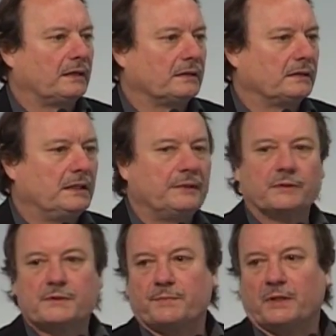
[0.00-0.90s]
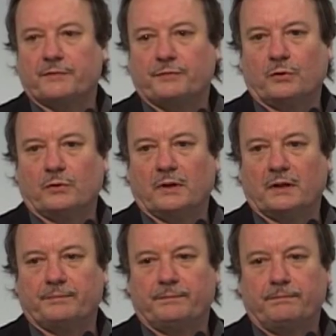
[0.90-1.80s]
He will speak for
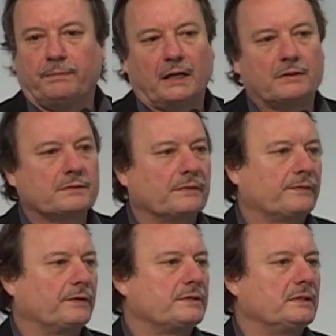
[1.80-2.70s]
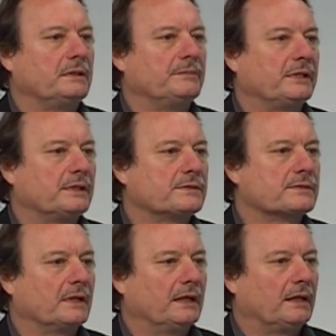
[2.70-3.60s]
about 30
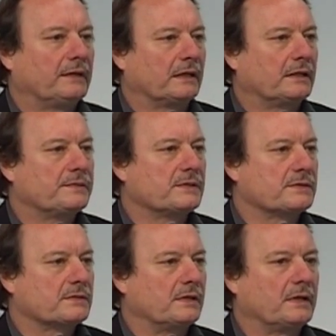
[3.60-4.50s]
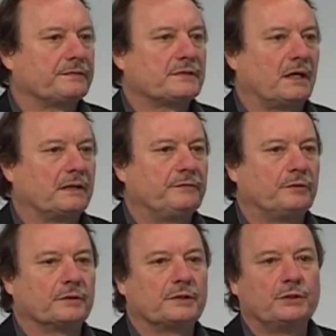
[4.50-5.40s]
minutes. That gives us enough time
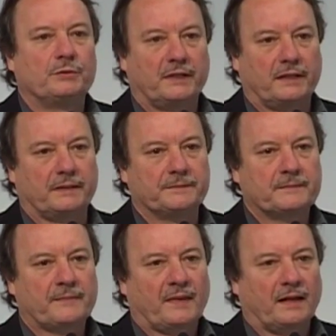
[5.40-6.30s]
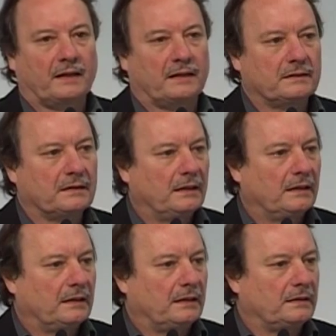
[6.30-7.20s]
for a Q&A. And
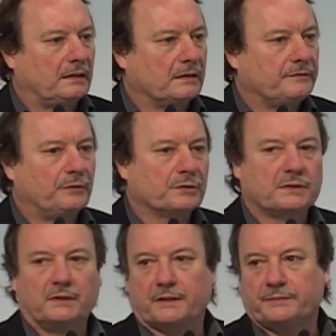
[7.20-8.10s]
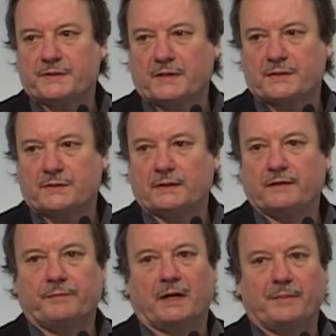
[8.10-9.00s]
unfortunately, Chris has to
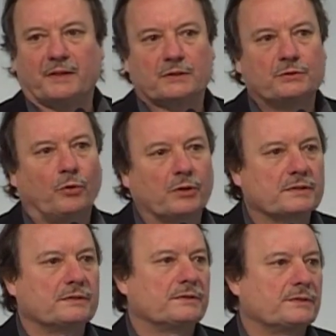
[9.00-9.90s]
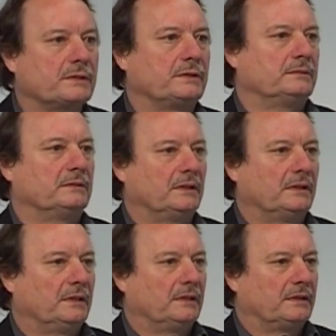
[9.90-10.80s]
leave by about 1:45
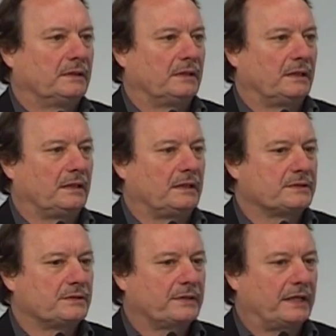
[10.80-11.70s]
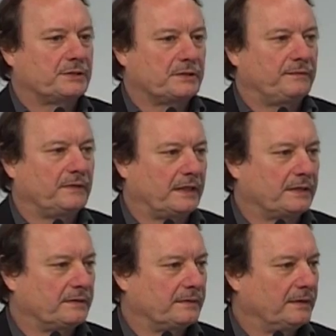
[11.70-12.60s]
to catch a flight.